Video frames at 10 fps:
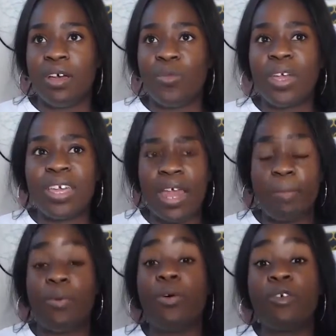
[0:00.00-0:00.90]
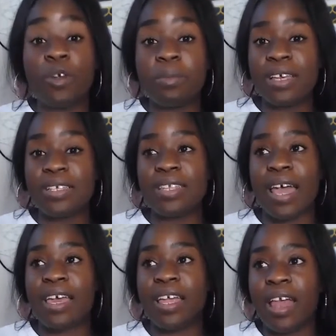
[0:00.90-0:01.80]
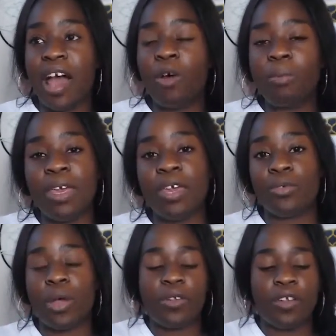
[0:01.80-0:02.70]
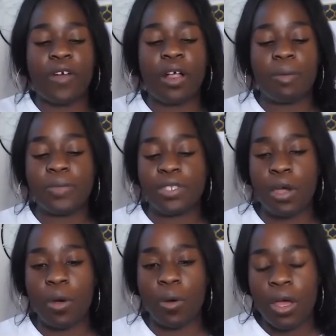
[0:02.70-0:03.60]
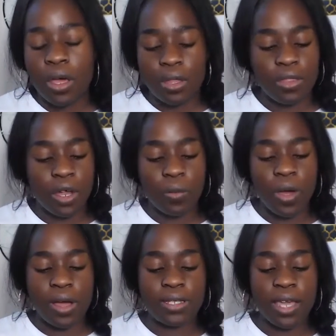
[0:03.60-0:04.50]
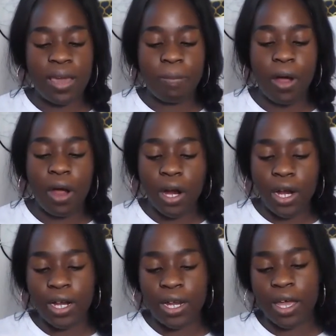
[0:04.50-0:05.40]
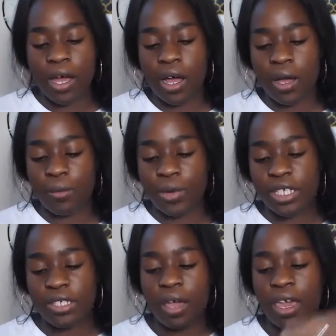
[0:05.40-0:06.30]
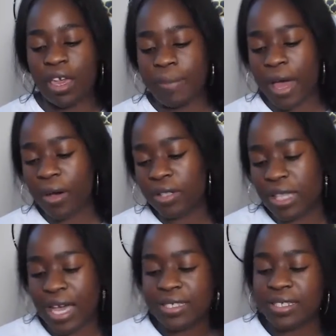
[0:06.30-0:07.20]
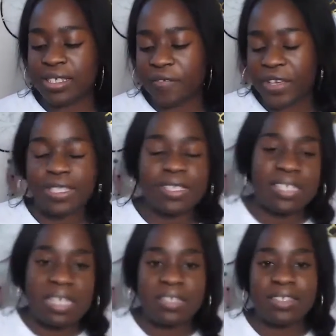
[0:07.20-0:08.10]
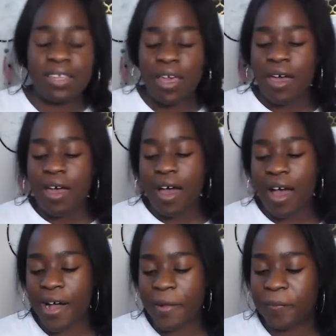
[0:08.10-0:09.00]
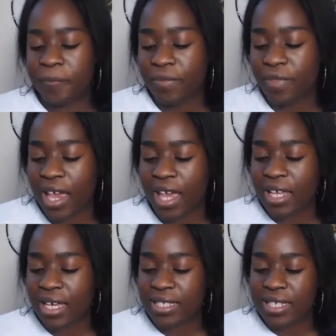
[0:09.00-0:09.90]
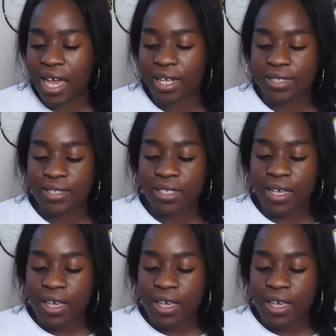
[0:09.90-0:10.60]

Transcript: What can I pull from this that can help me grow and develop? So there was a part where he's talking about the essence of existence, and he says,